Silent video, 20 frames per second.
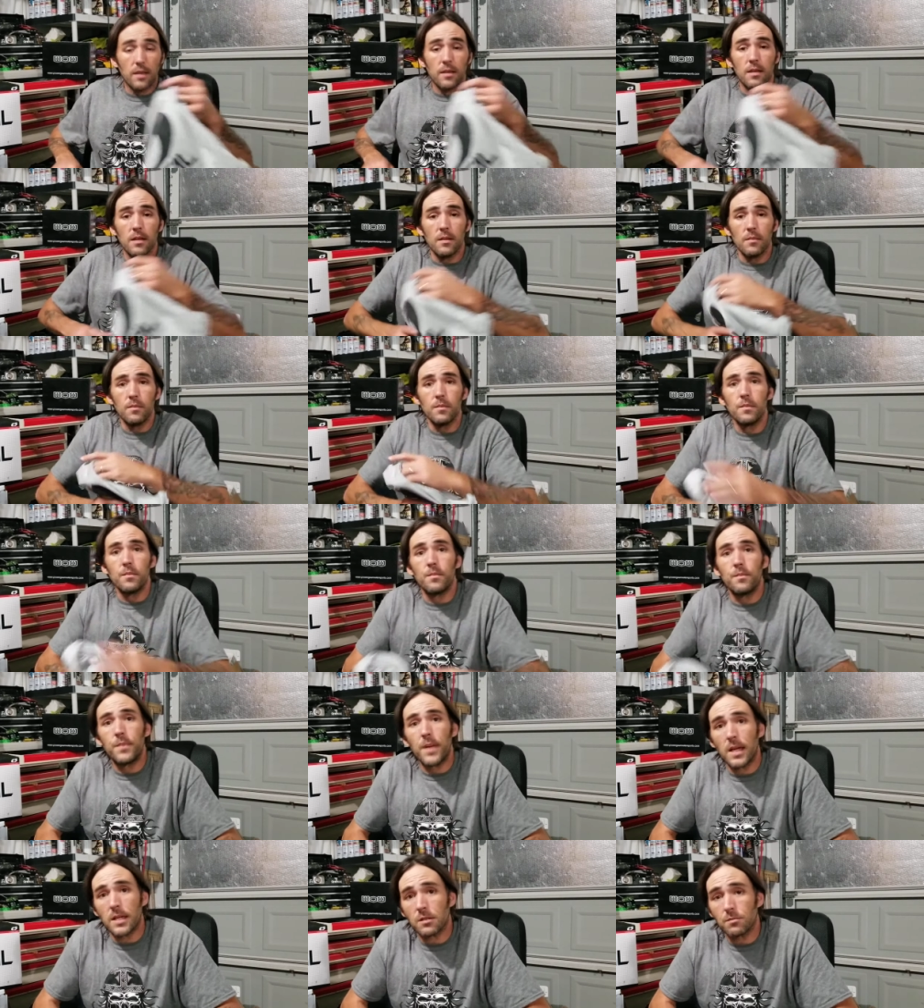the
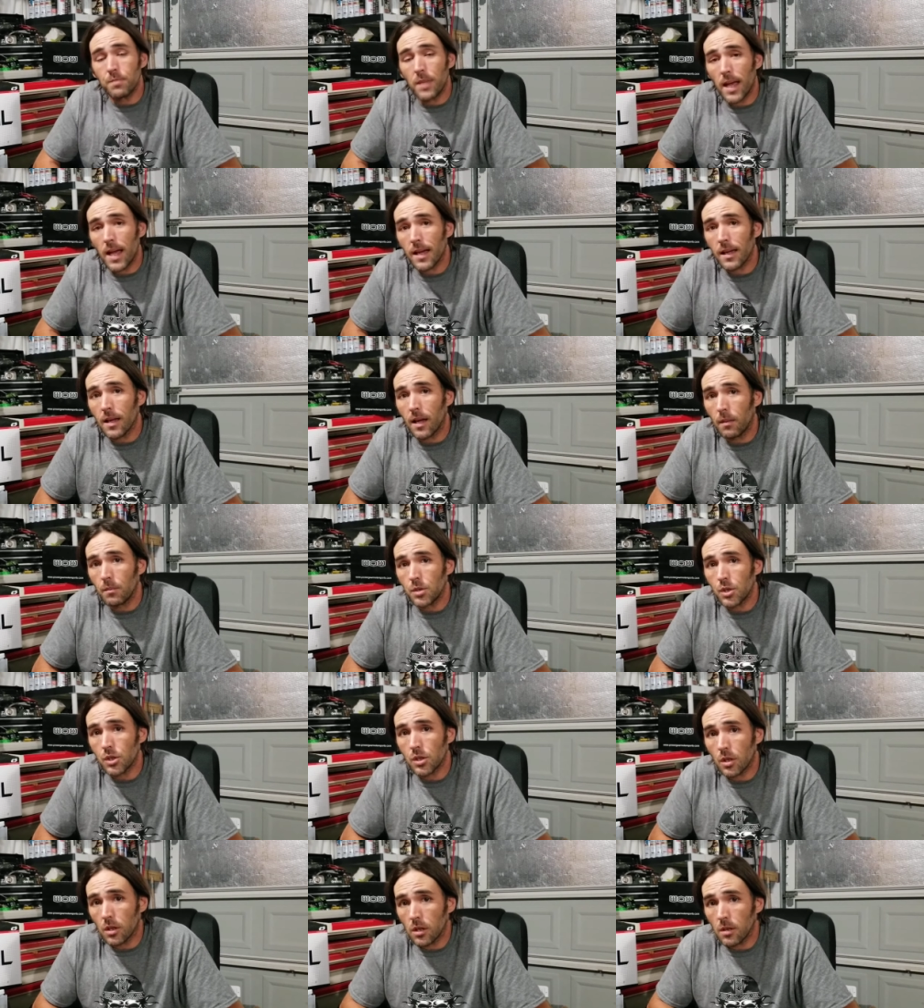best bag, I'm
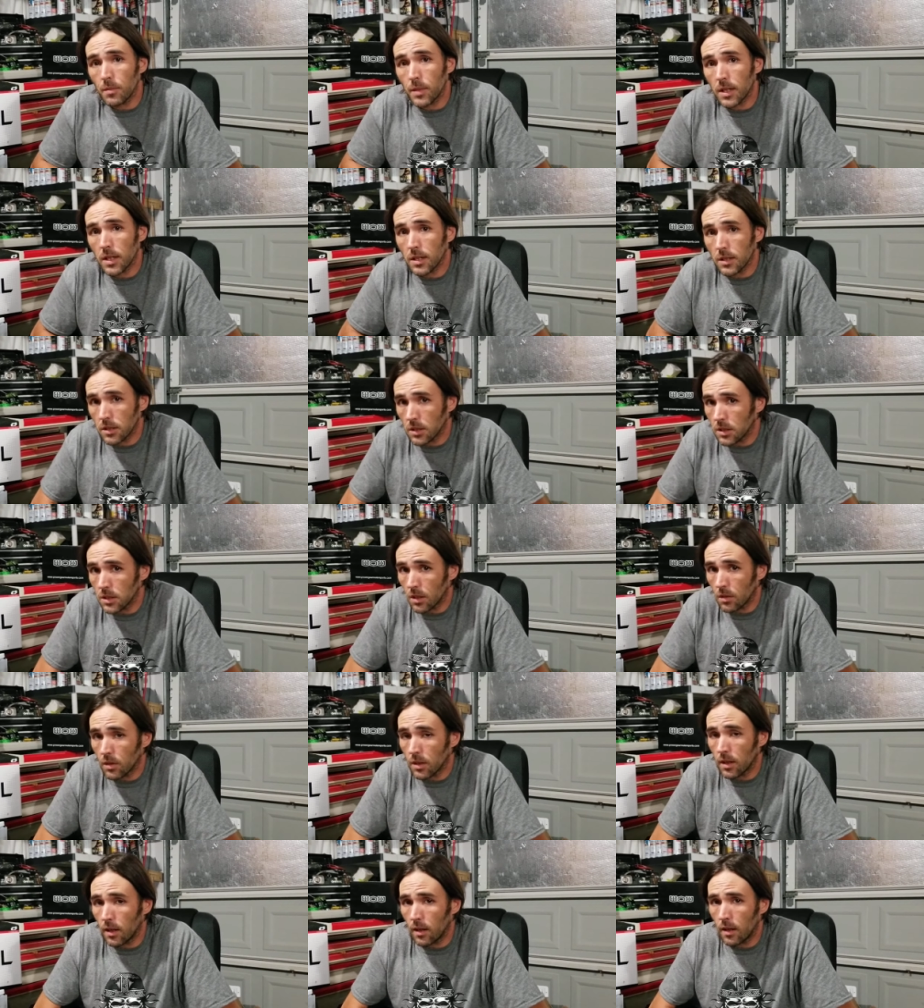sure, because it's
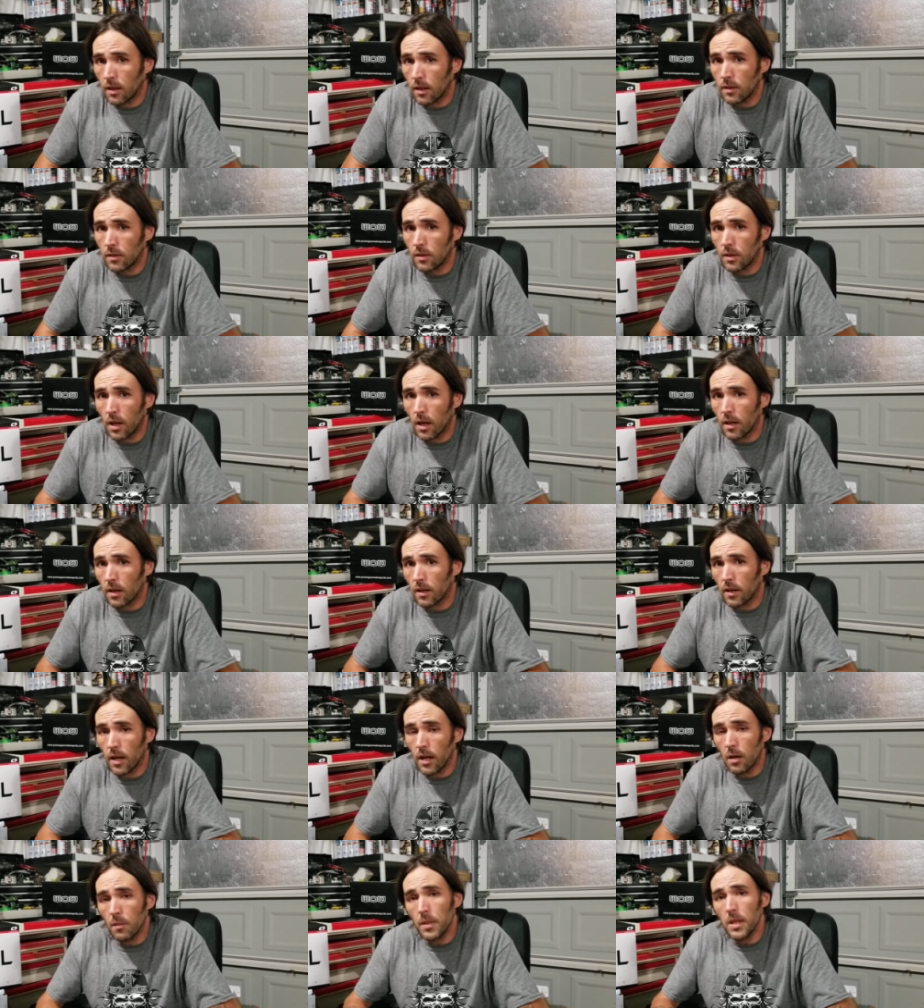only a $100
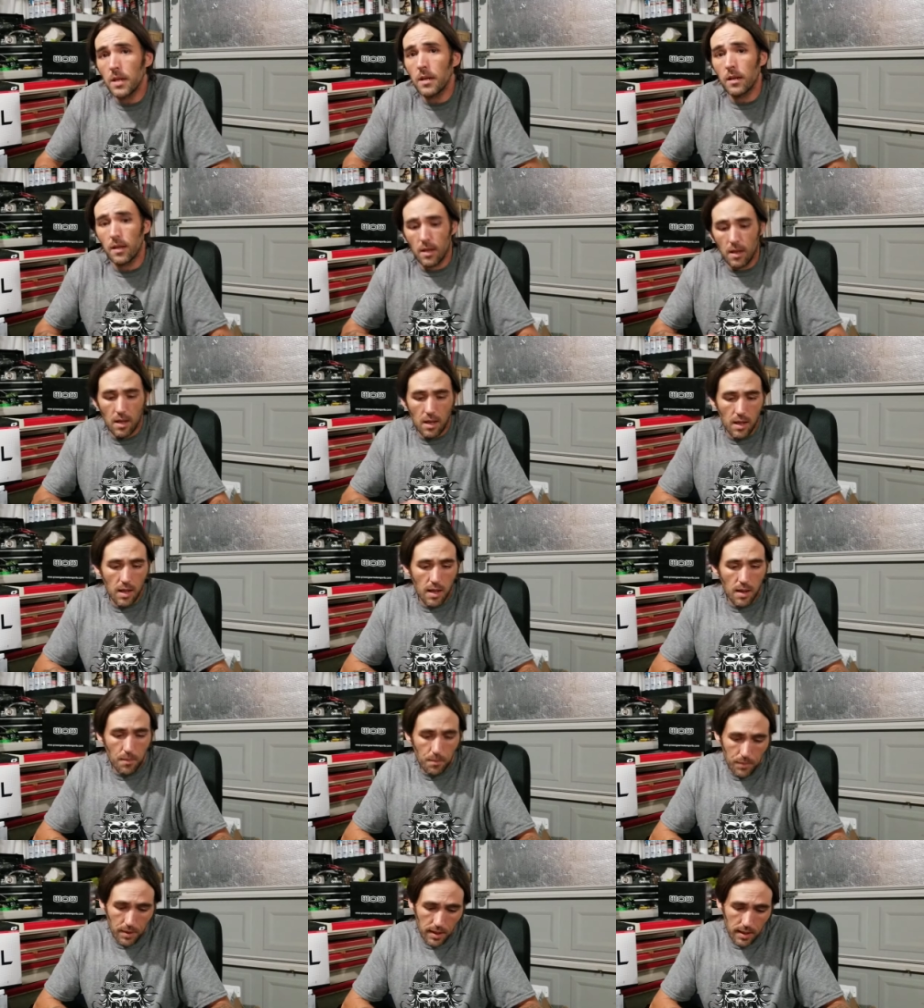helmet,
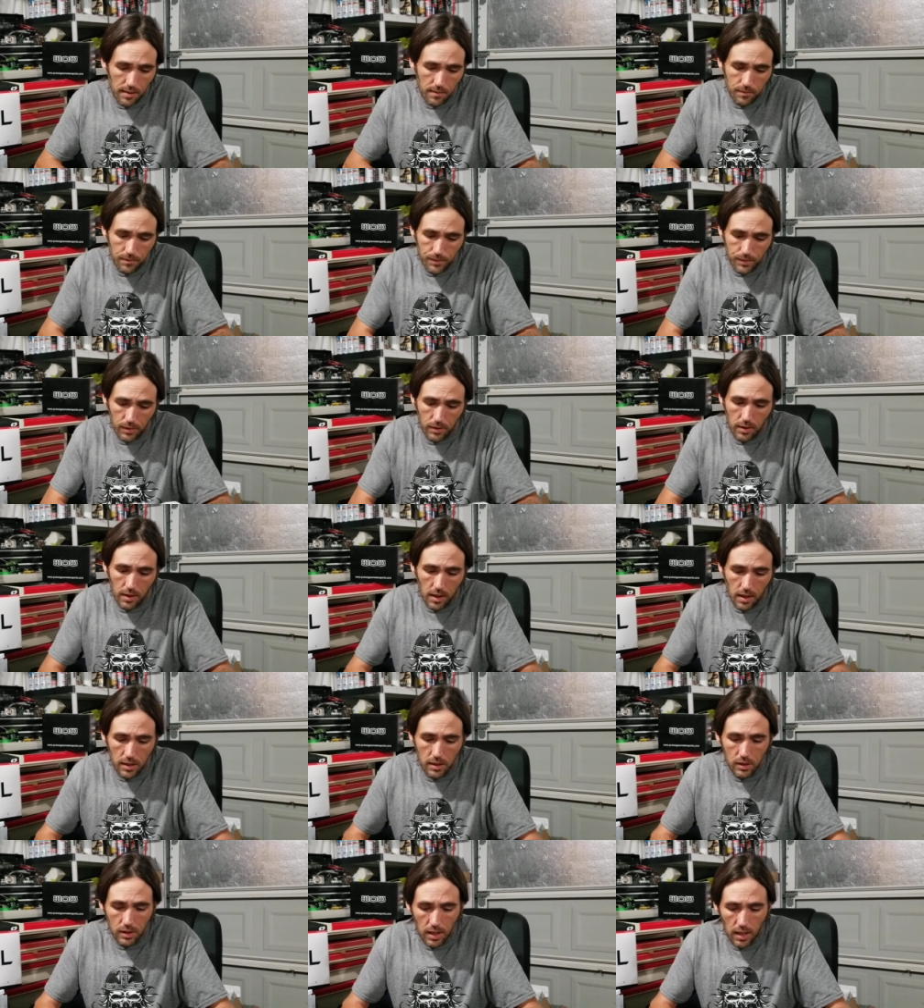but for a
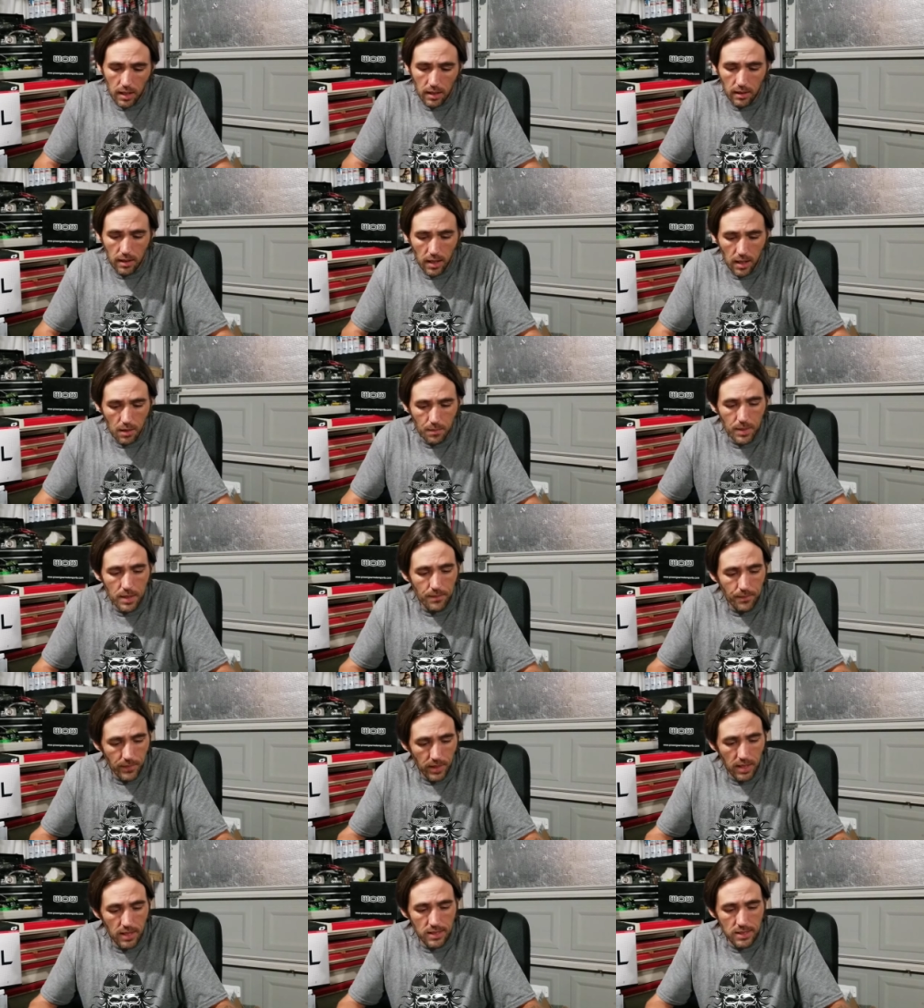$100 helmet,
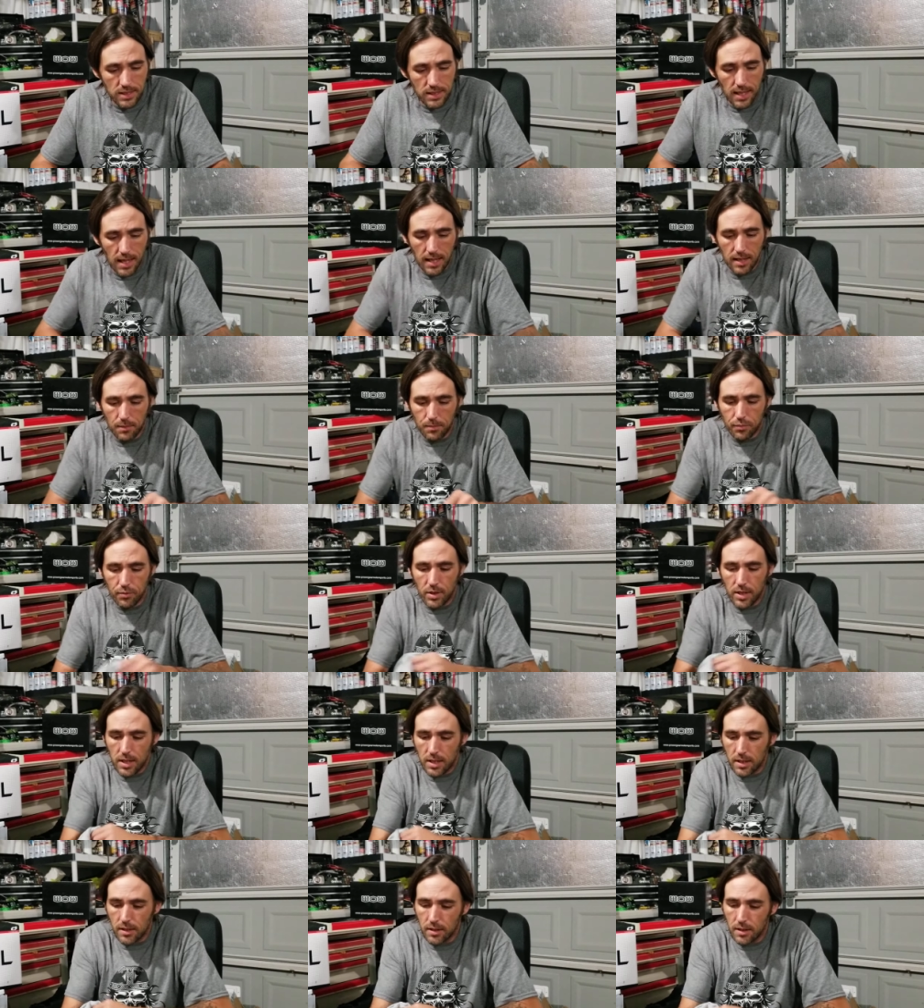it's got a
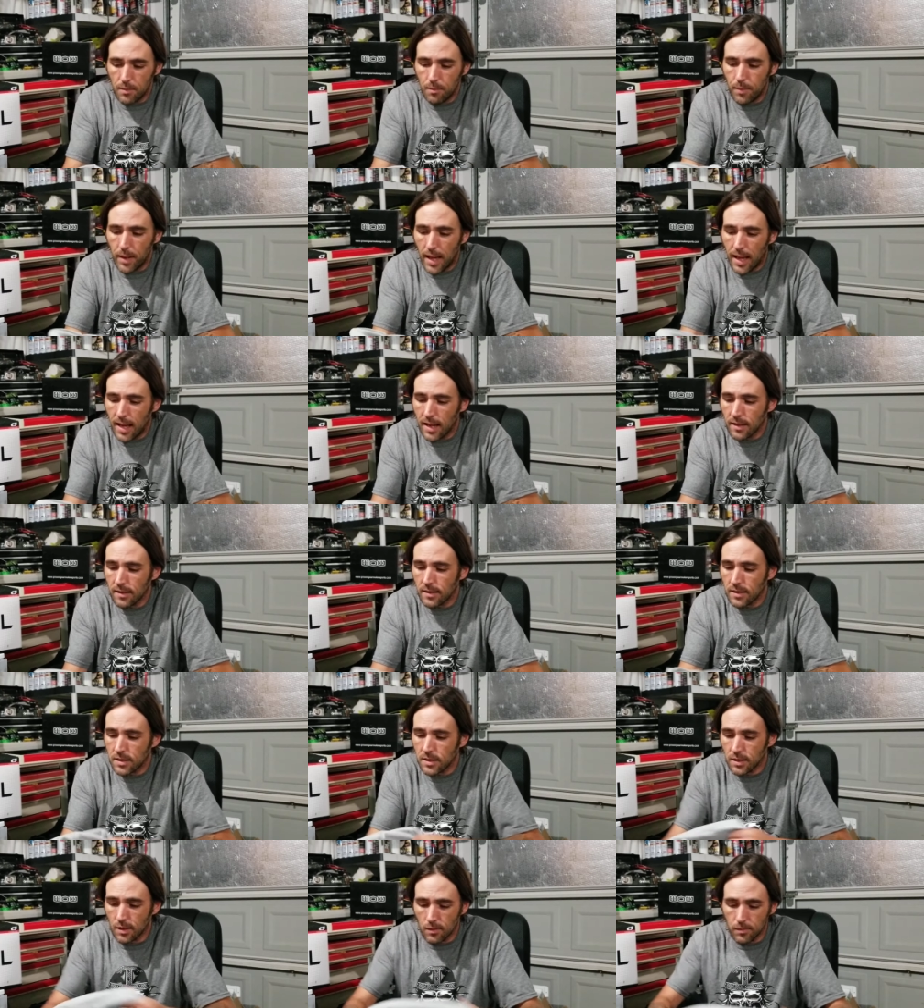pretty good bag that
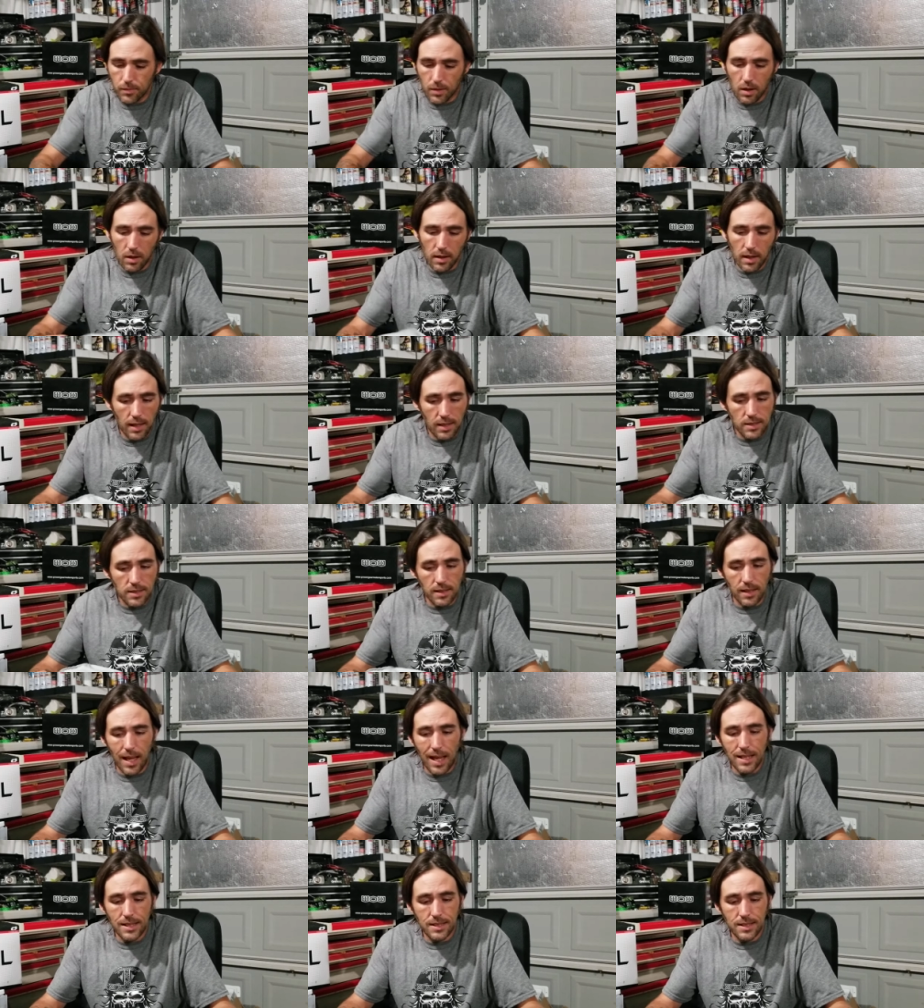so far has
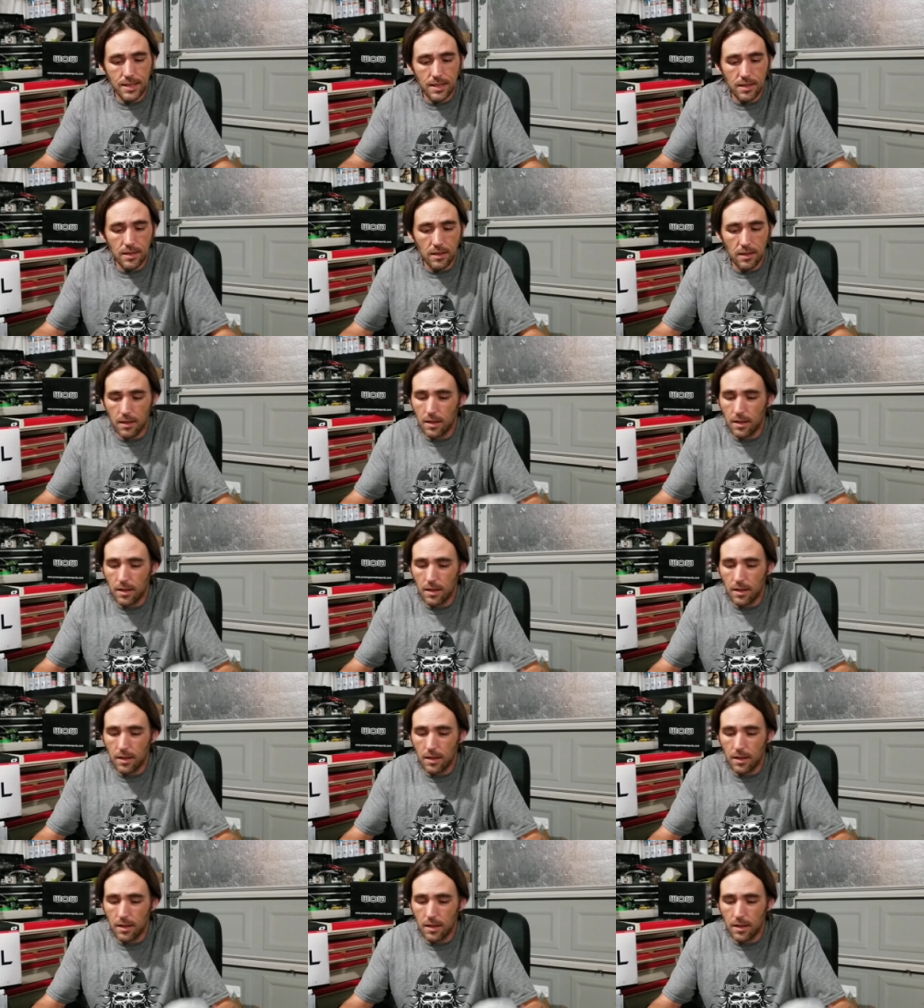lasted